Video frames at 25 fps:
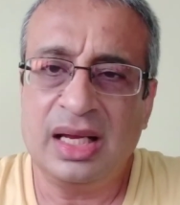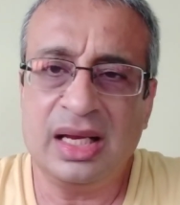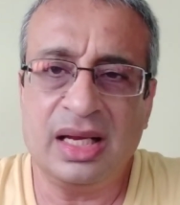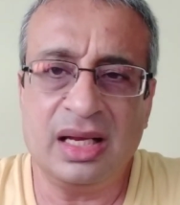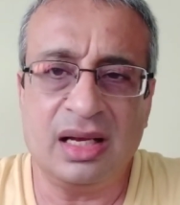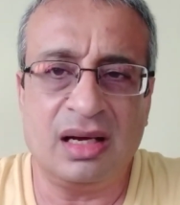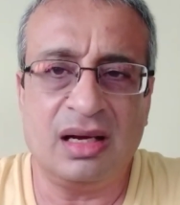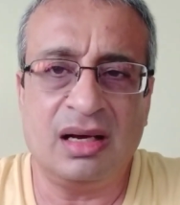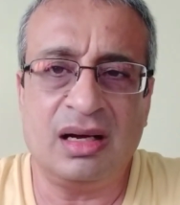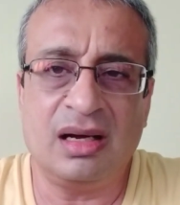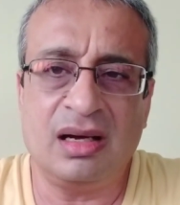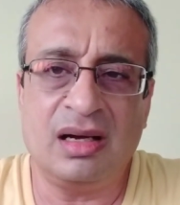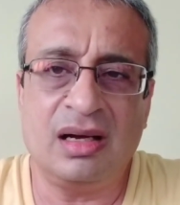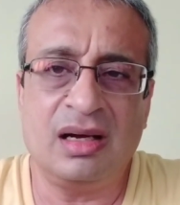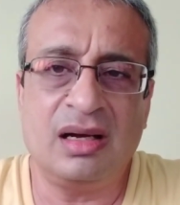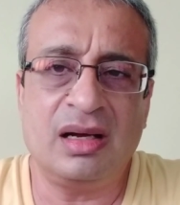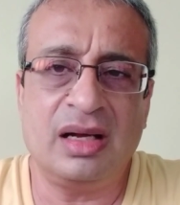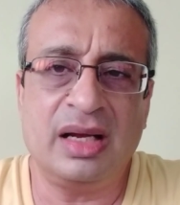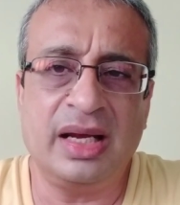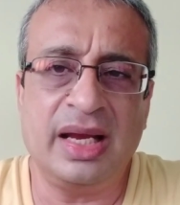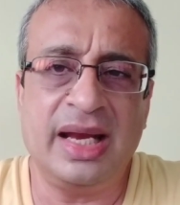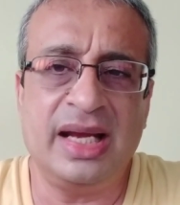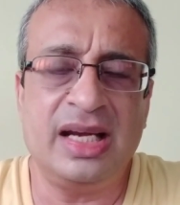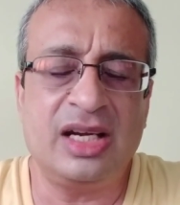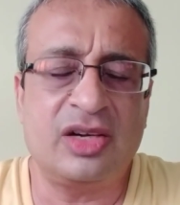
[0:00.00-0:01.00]
Uh, uh,
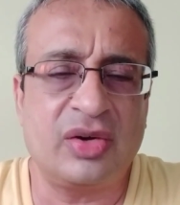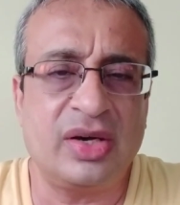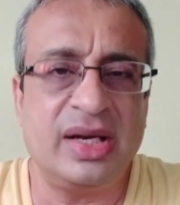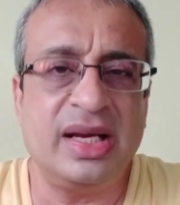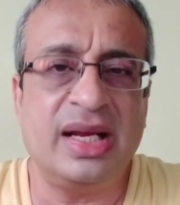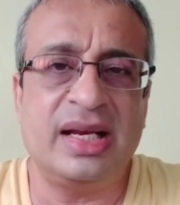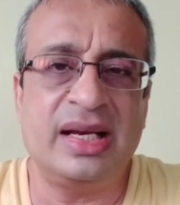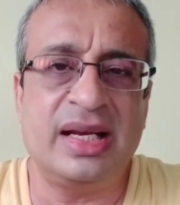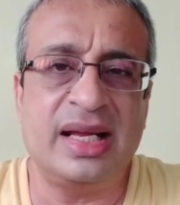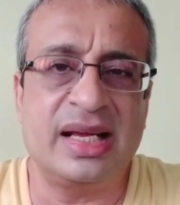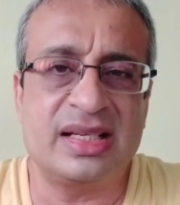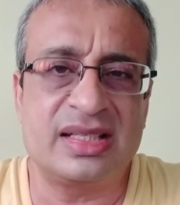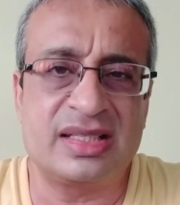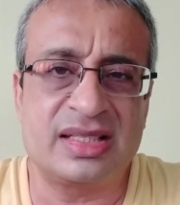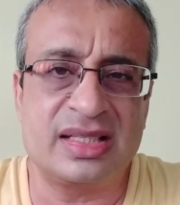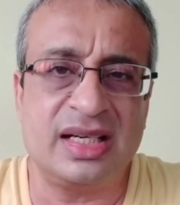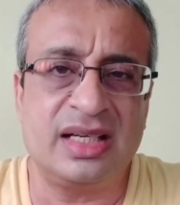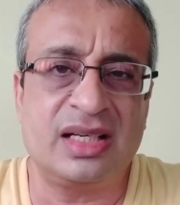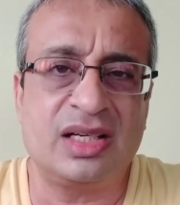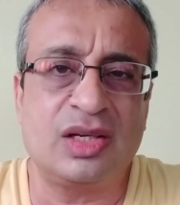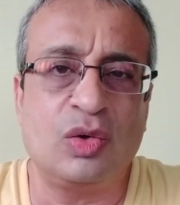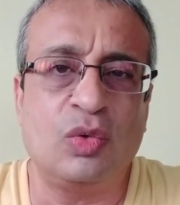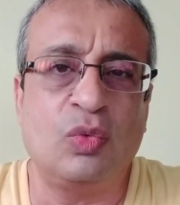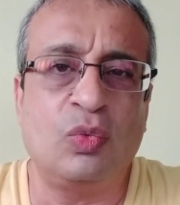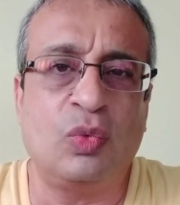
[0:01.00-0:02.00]
entry and
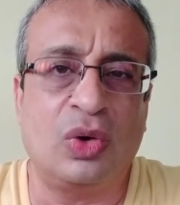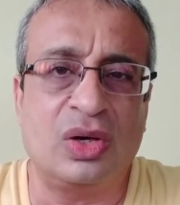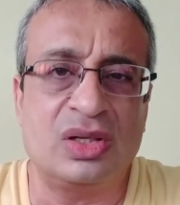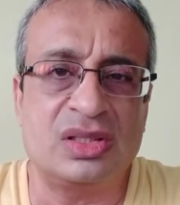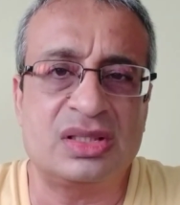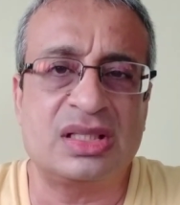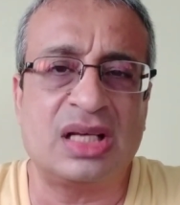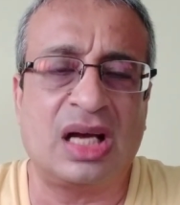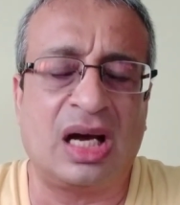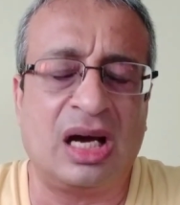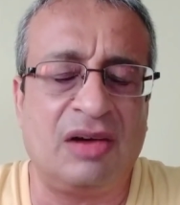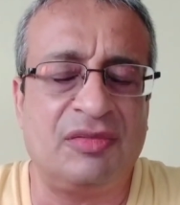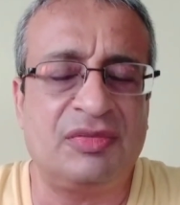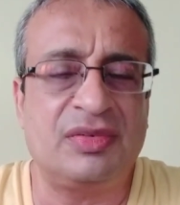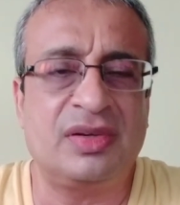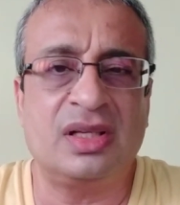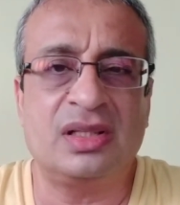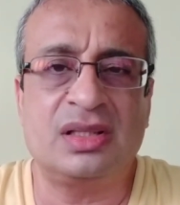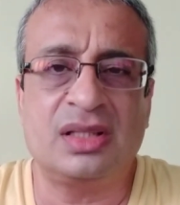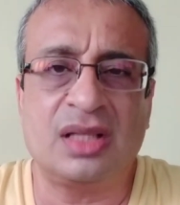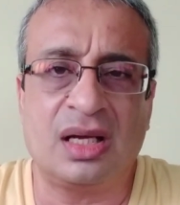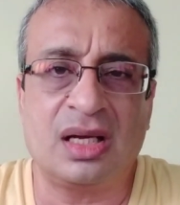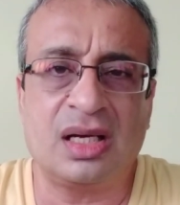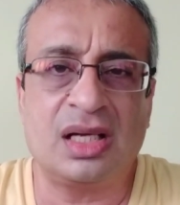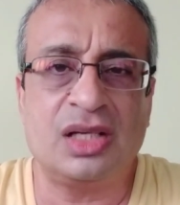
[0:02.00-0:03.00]
exit was after
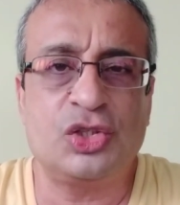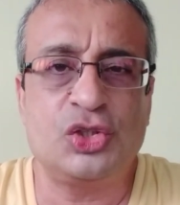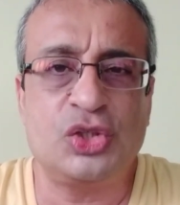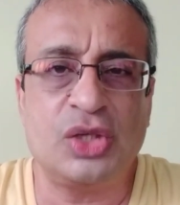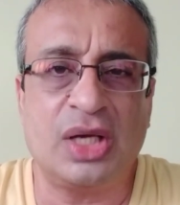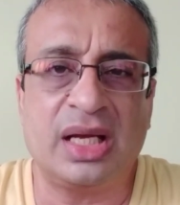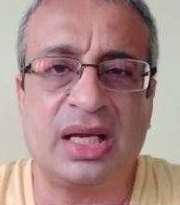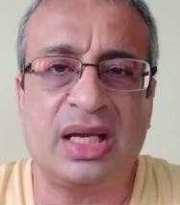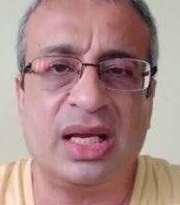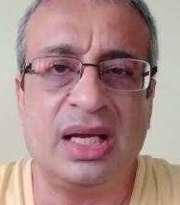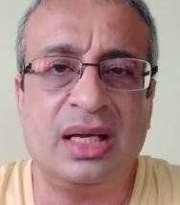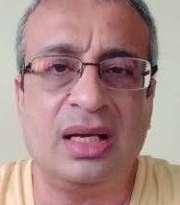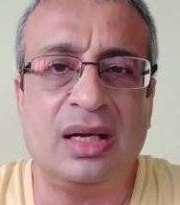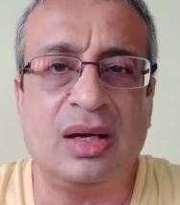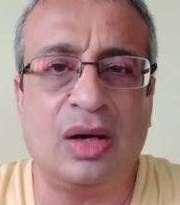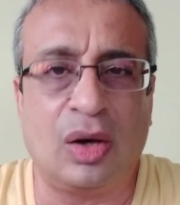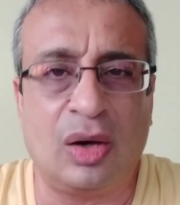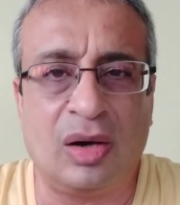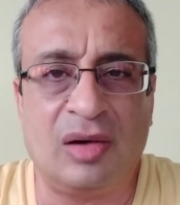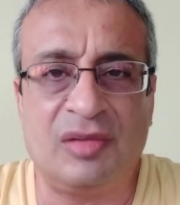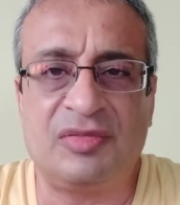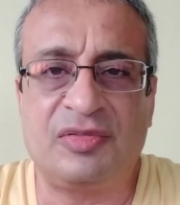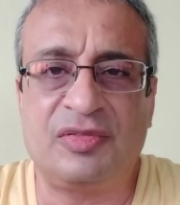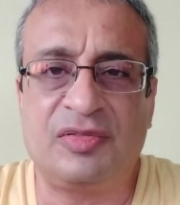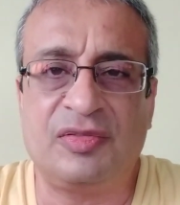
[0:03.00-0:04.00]
thorough checking
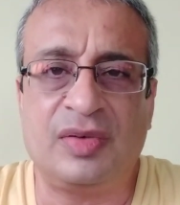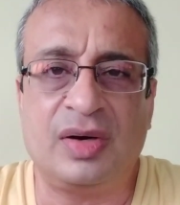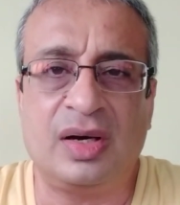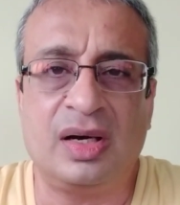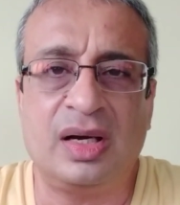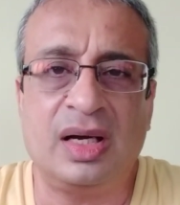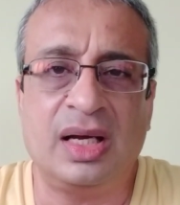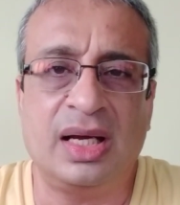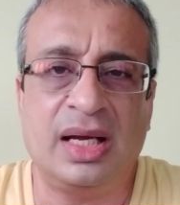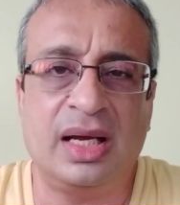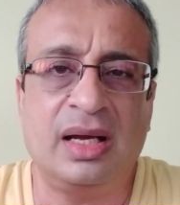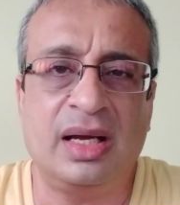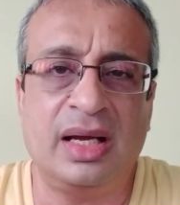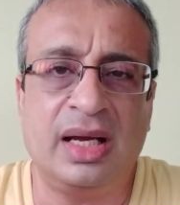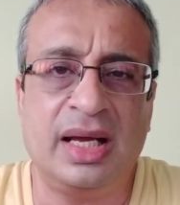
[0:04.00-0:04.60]
of uh, uh,